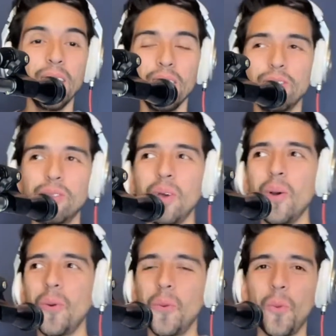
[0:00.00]

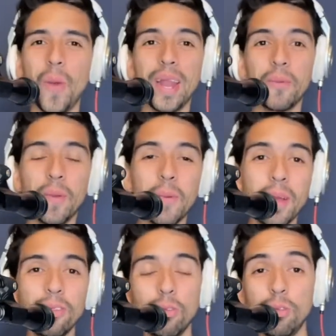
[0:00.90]
So when we
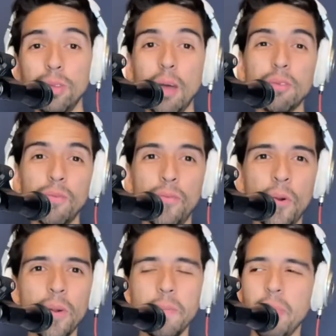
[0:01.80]
went to
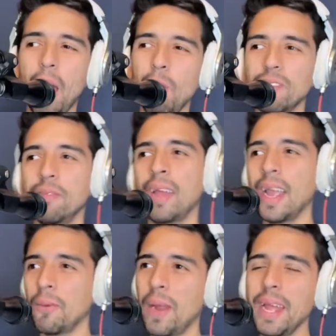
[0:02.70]
2004, I was in
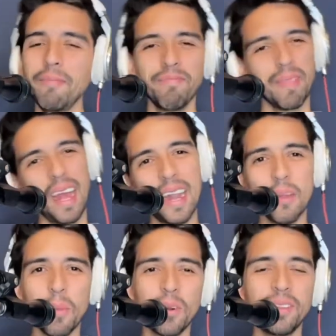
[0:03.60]
ninth grade, a
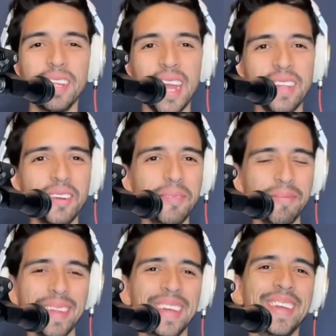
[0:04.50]
little more teenager.
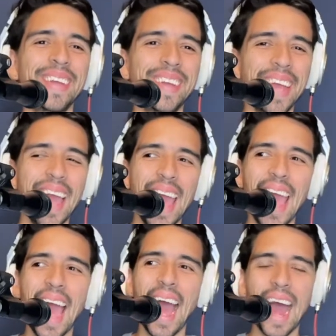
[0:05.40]

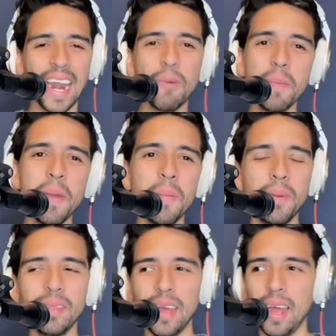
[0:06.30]
And I
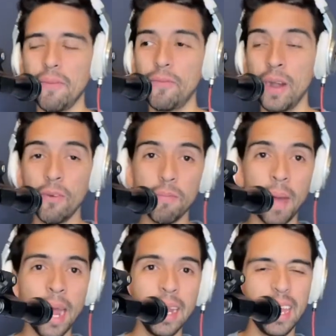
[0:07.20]
remember that a friend of
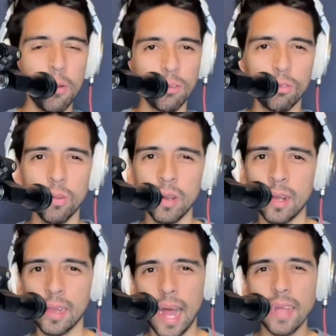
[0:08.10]
mine, he was doing a
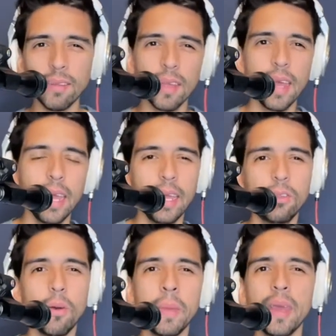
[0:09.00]
class. He
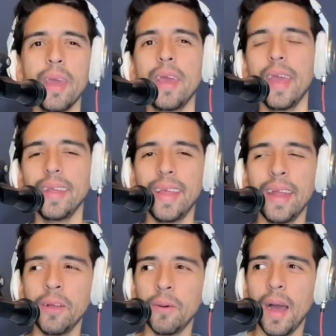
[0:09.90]
told me, hey, Daniel,